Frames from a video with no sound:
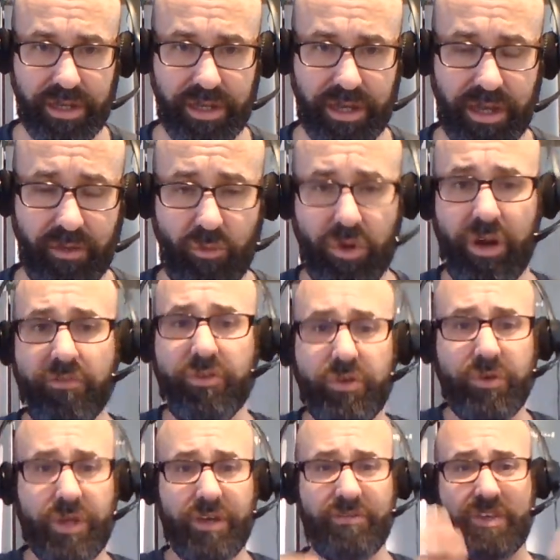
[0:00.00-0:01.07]
And whatever you
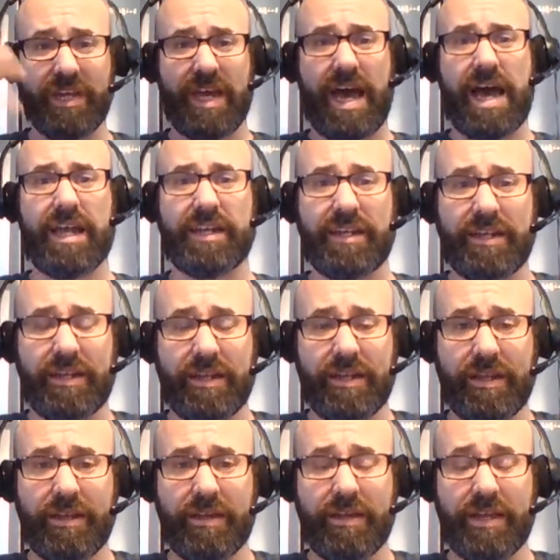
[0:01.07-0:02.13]
give to God
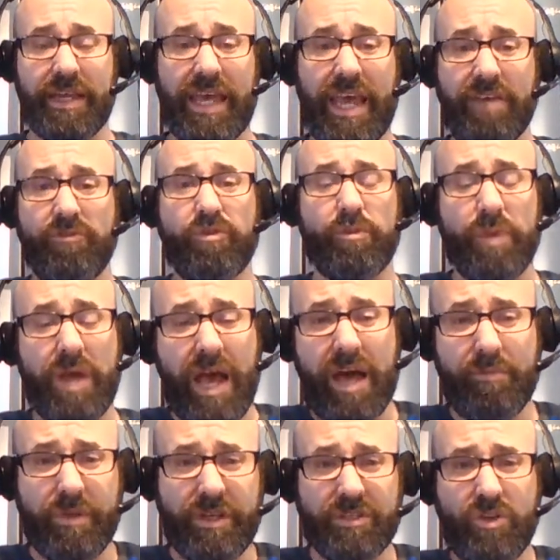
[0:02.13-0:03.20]
came from God
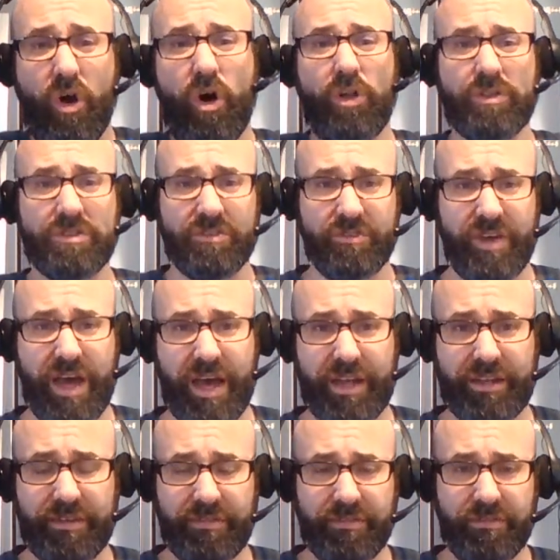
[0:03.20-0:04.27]
because all is of God.
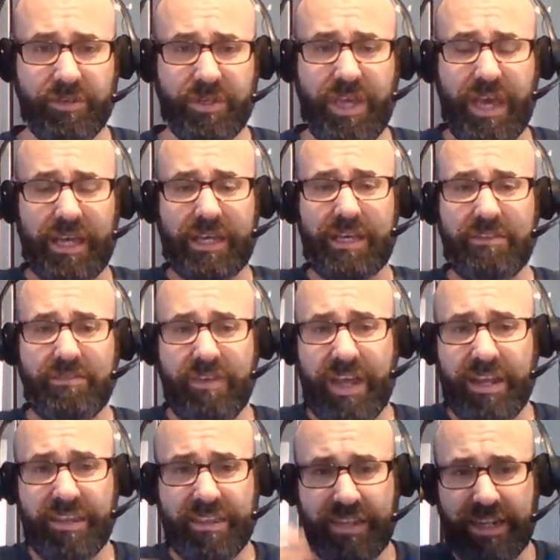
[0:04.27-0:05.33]
You can't give
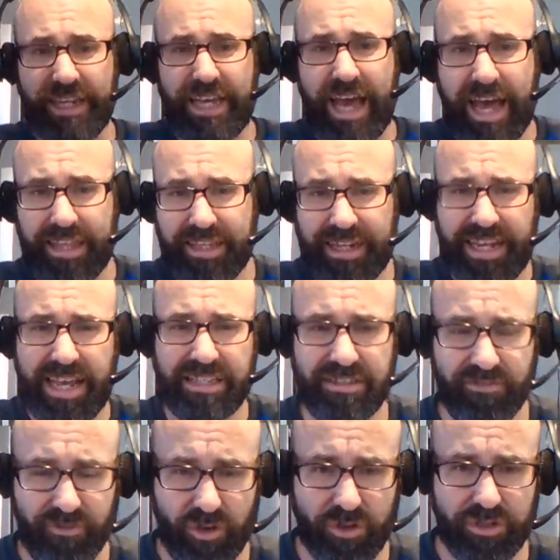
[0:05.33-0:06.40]
anything to God that He
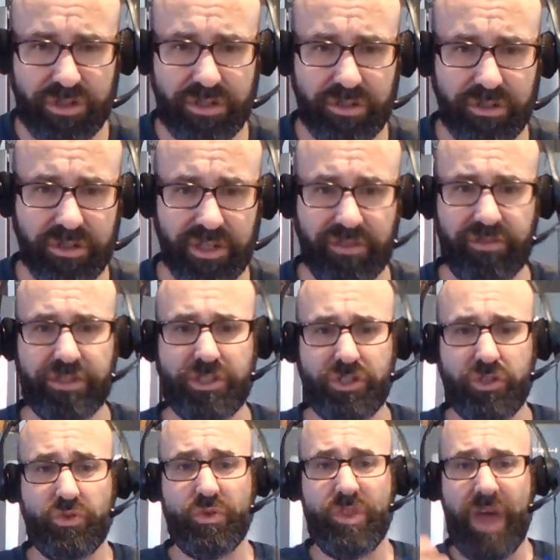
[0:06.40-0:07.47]
hasn't first given to
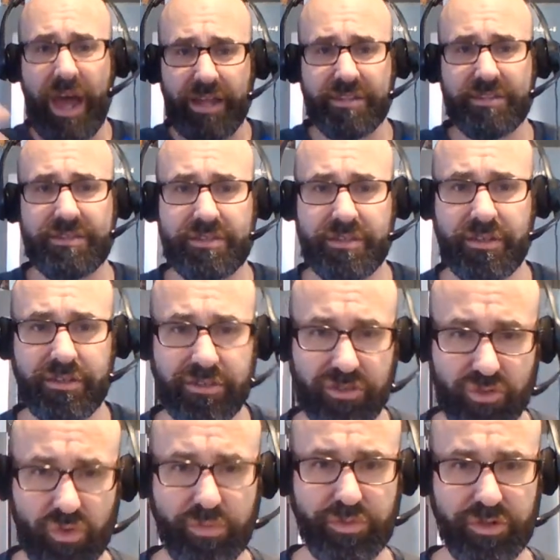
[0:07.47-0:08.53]
you. That's
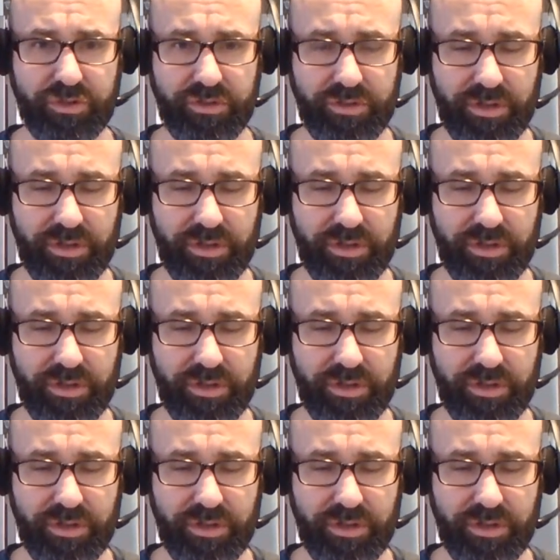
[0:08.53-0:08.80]
Scripture.